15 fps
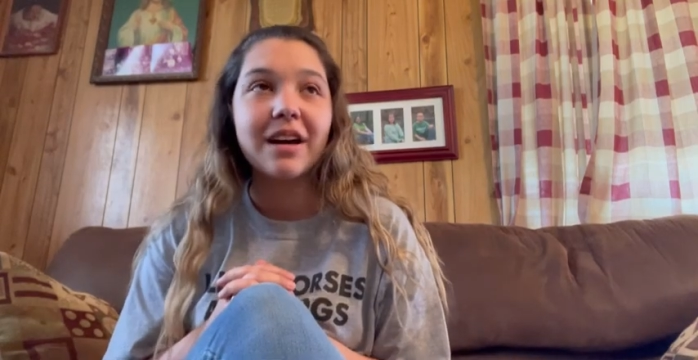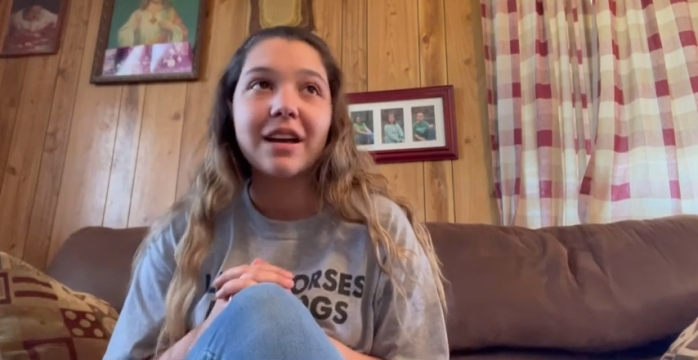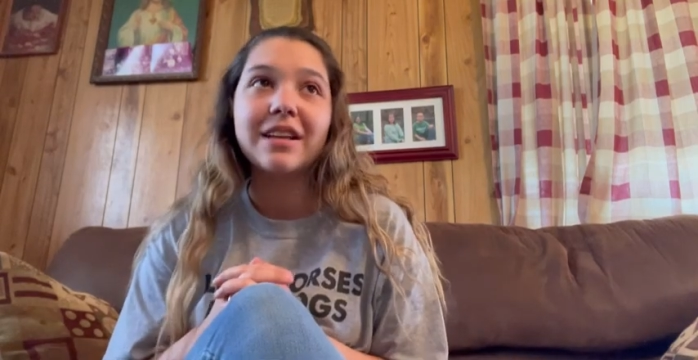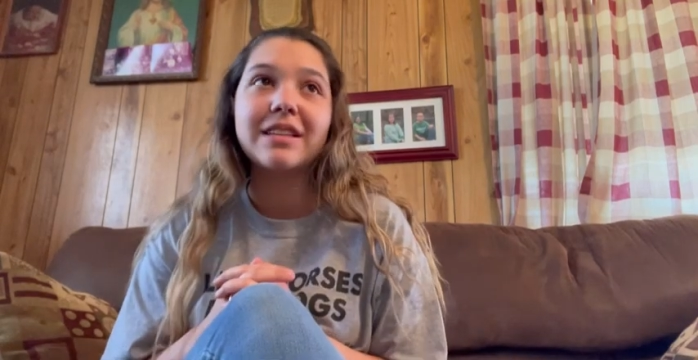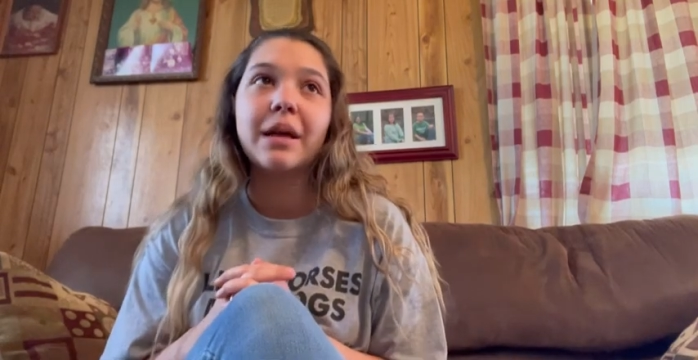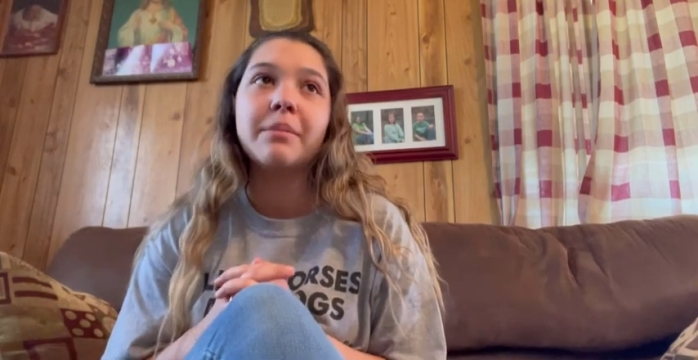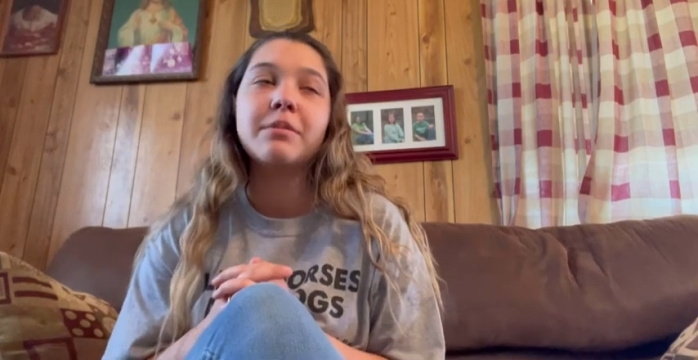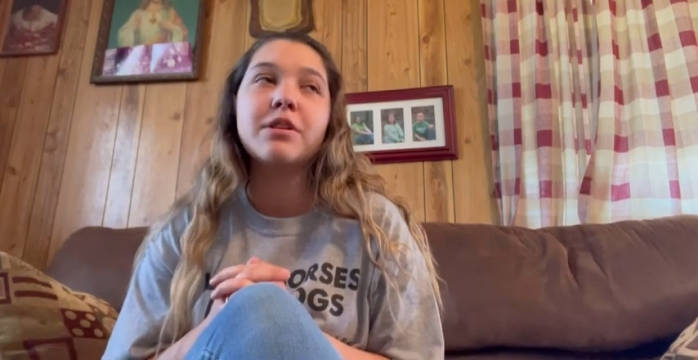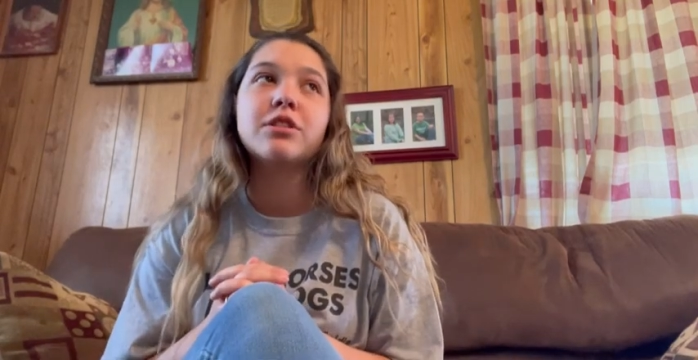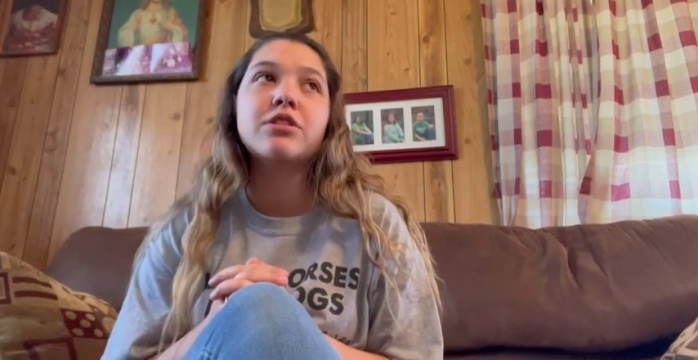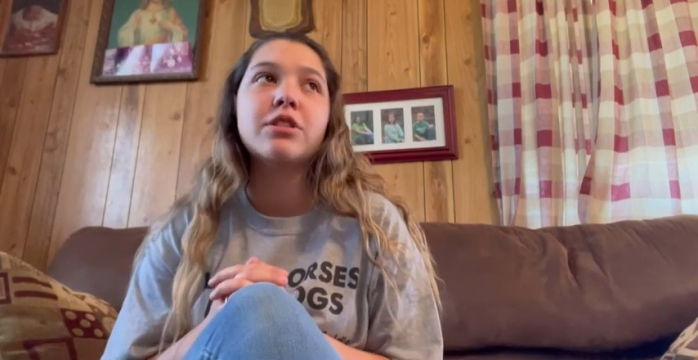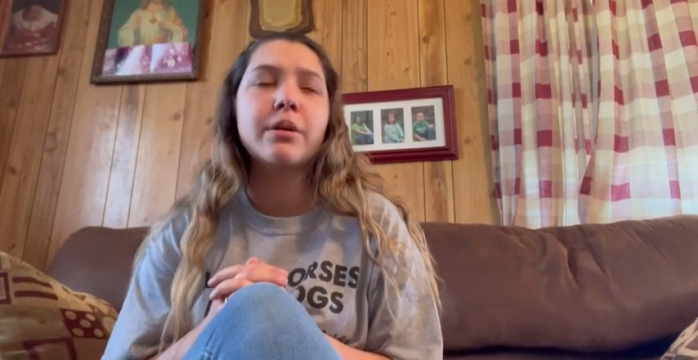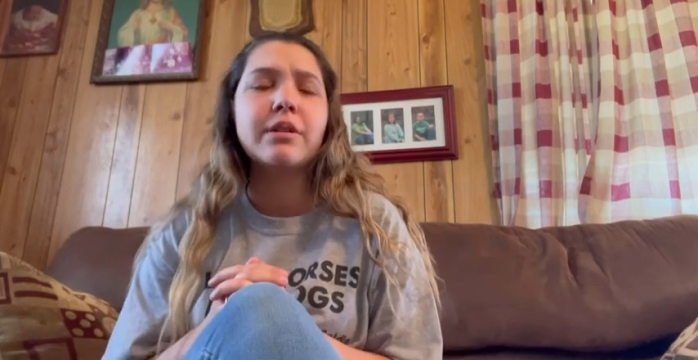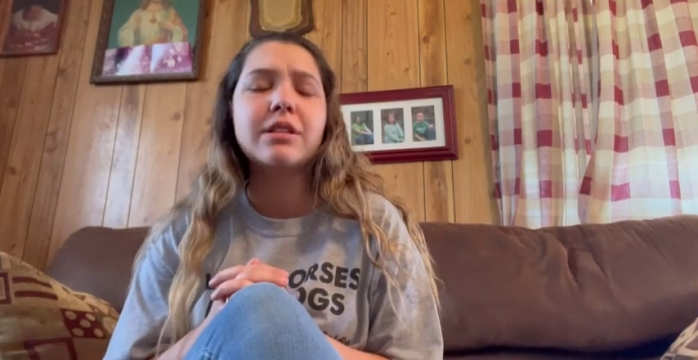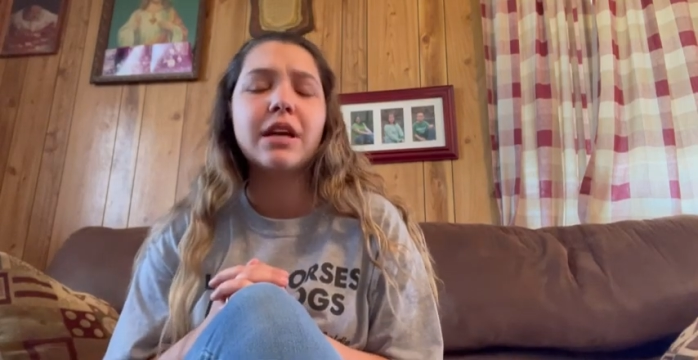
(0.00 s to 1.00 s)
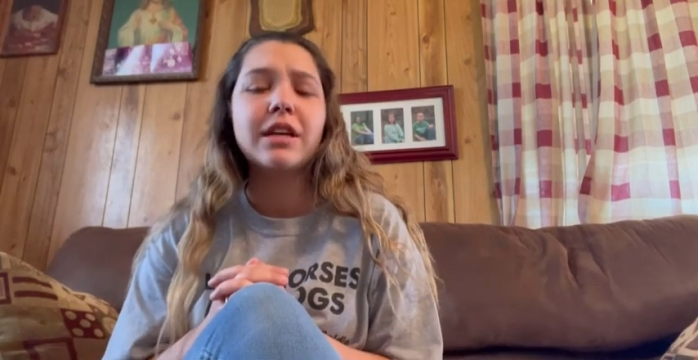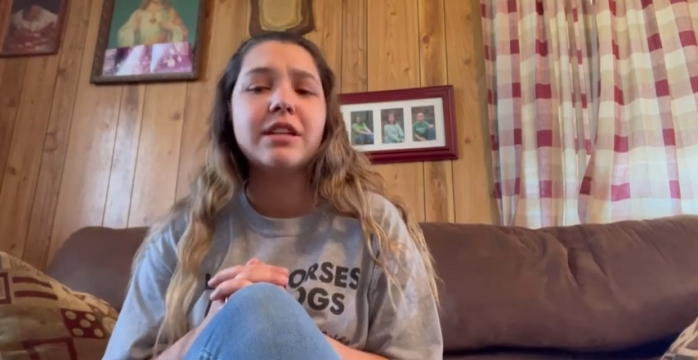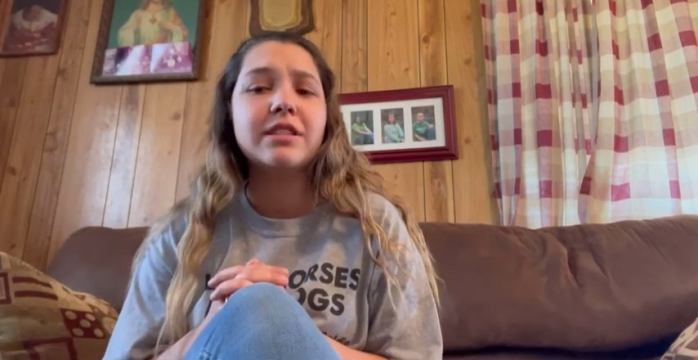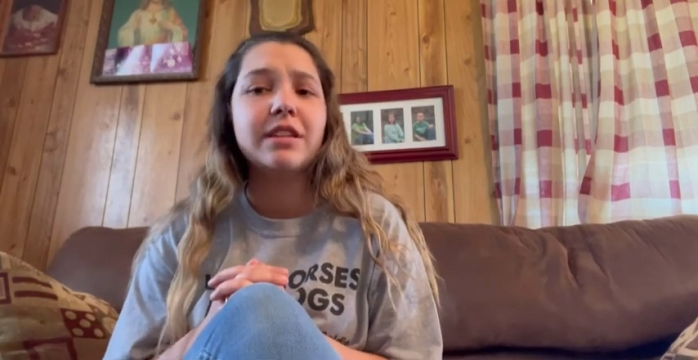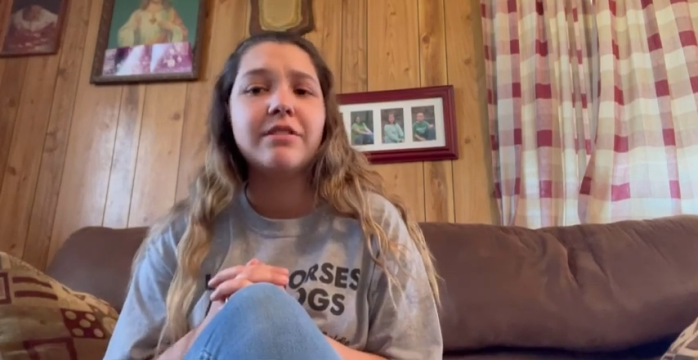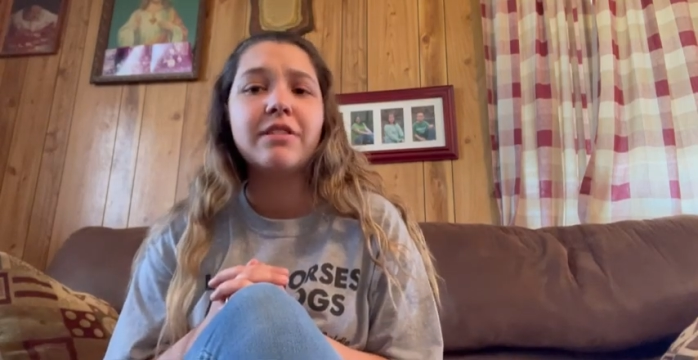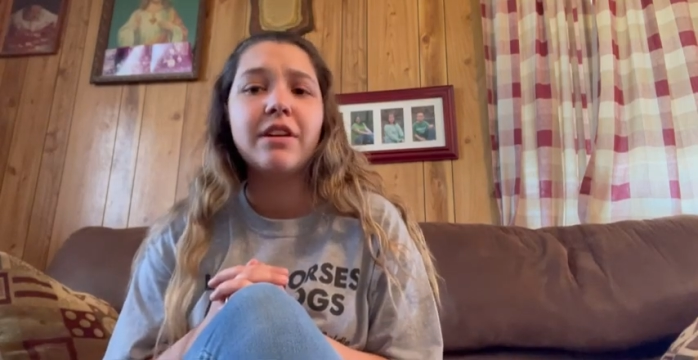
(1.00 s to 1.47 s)
because I'm so excited to
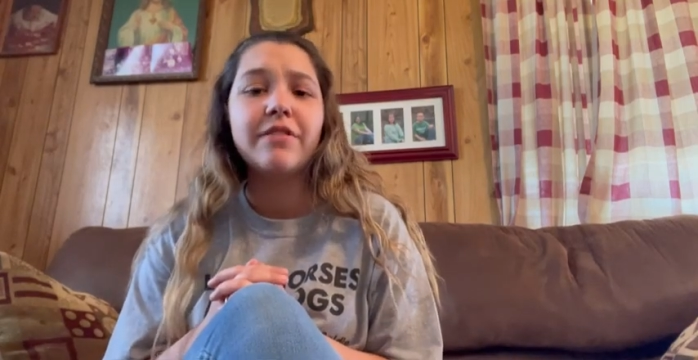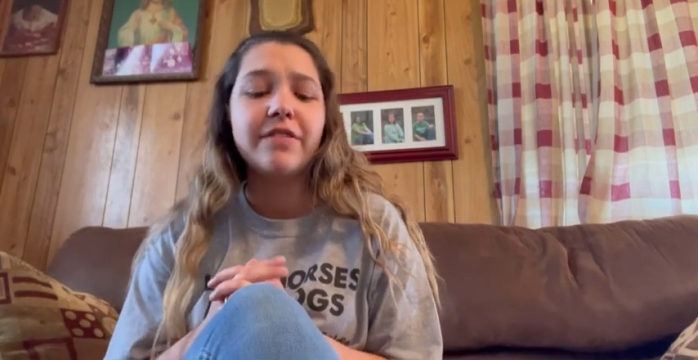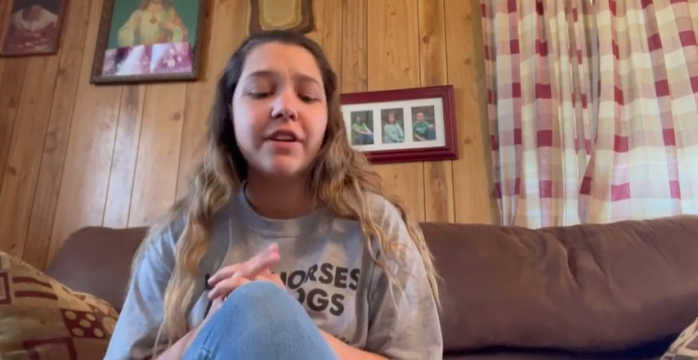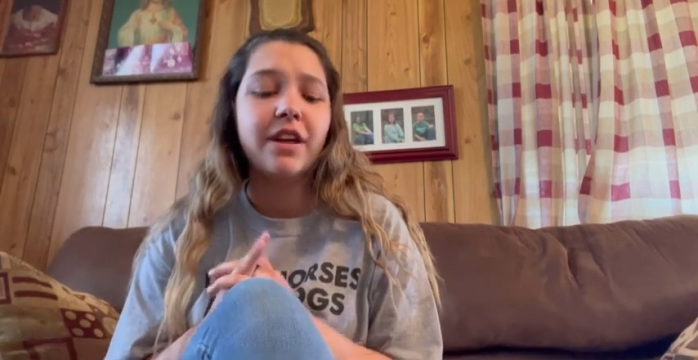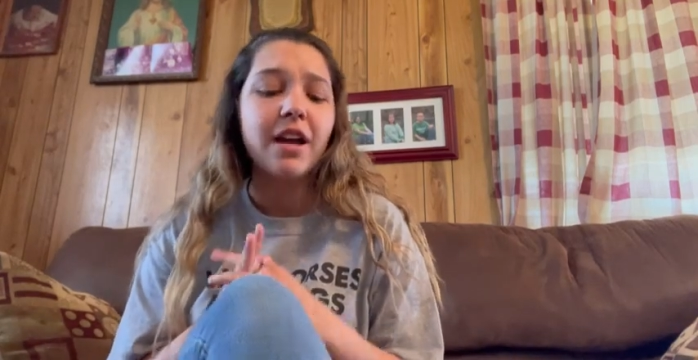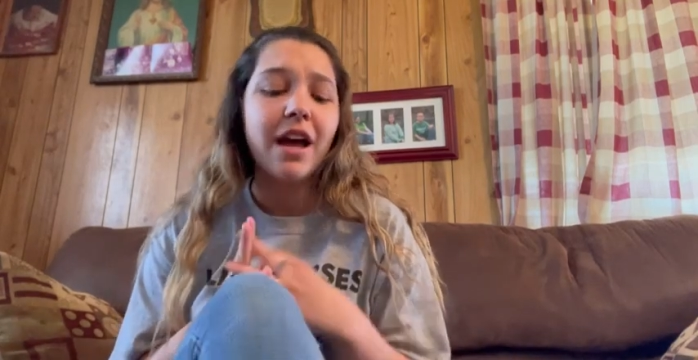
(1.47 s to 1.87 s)
see if they fit.